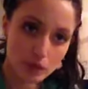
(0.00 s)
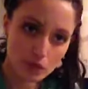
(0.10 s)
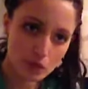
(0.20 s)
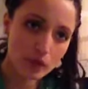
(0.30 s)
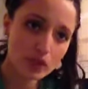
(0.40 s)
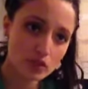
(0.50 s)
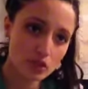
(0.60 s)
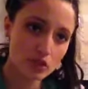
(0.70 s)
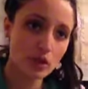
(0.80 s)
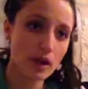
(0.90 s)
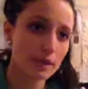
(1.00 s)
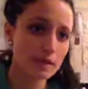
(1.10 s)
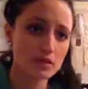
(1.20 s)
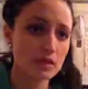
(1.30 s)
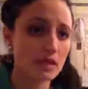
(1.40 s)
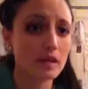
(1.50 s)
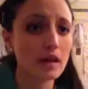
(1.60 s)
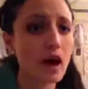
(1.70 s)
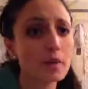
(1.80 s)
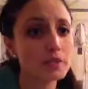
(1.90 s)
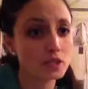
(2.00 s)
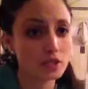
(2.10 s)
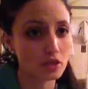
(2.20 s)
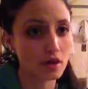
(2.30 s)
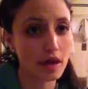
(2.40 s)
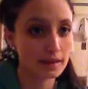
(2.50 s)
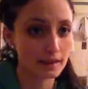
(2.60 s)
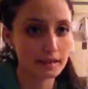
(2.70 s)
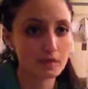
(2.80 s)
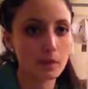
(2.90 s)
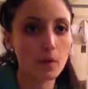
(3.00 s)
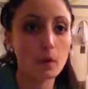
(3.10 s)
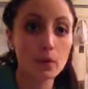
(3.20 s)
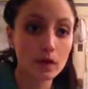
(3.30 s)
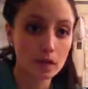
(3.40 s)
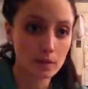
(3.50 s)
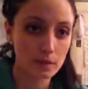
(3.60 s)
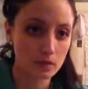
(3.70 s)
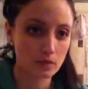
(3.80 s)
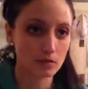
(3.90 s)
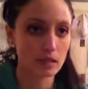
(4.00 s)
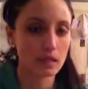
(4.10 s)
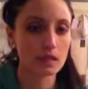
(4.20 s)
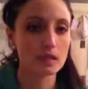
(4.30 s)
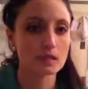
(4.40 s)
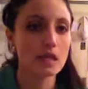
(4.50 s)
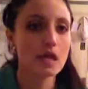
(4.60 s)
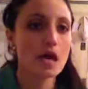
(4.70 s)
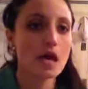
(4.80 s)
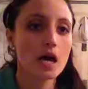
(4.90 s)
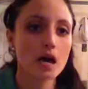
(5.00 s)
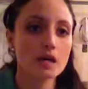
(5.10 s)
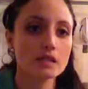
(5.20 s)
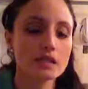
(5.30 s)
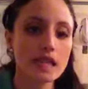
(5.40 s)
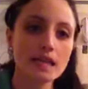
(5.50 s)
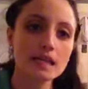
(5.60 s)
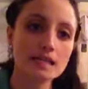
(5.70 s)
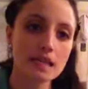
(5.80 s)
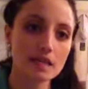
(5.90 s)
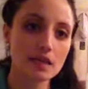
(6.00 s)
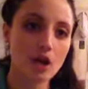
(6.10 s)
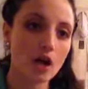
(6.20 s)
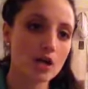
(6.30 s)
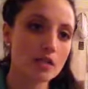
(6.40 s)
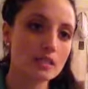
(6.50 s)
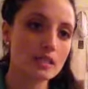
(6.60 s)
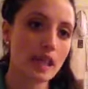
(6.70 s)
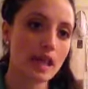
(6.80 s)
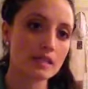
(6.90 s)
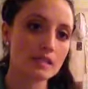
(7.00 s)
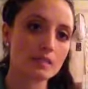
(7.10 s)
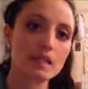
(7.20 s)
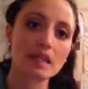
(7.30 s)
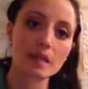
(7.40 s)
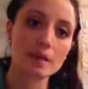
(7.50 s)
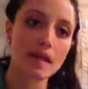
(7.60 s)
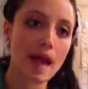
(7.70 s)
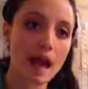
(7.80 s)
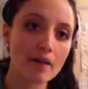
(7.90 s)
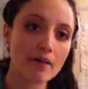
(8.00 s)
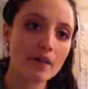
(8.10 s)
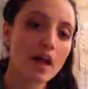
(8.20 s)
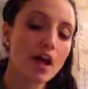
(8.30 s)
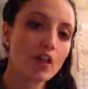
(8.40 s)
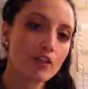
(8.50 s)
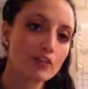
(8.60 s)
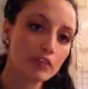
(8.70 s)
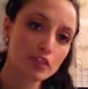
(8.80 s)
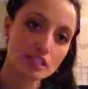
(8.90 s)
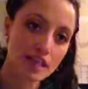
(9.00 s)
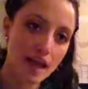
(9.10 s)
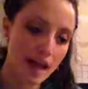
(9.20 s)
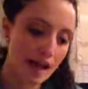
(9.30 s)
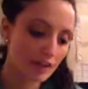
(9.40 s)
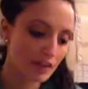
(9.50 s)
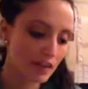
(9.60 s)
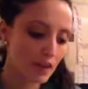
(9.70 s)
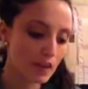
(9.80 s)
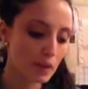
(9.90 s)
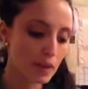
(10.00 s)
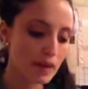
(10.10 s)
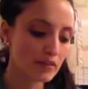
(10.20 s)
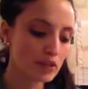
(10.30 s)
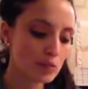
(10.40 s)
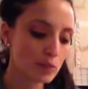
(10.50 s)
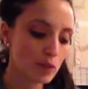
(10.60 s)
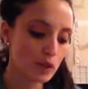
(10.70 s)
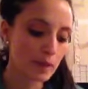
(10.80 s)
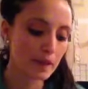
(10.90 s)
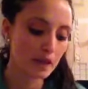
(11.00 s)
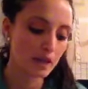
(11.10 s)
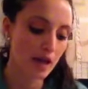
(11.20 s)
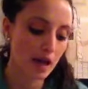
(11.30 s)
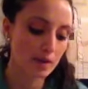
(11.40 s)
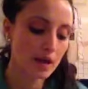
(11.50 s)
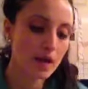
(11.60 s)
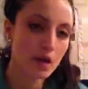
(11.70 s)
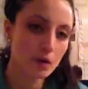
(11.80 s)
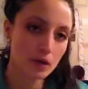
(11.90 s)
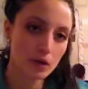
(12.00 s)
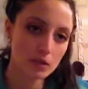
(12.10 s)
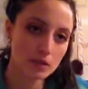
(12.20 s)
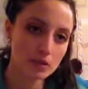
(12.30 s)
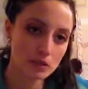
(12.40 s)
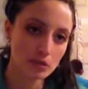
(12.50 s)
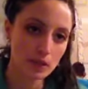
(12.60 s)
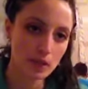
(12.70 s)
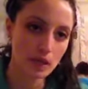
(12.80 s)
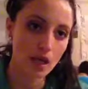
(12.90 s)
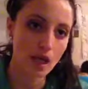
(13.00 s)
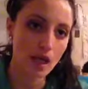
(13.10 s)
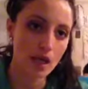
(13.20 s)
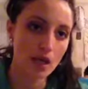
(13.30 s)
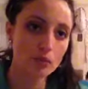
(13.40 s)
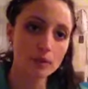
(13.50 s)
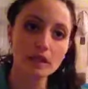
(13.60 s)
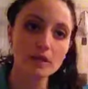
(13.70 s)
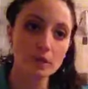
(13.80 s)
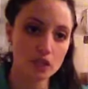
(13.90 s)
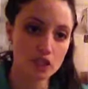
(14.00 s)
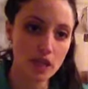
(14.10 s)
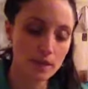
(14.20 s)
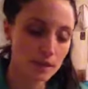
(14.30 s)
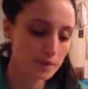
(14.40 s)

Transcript: So what you do, I mean, the options are endless, but what we're going to be doing is taking the deck of cards and splitting them in half. The first half, whenever you pull up a club, we're going to be doing an oblique push-up.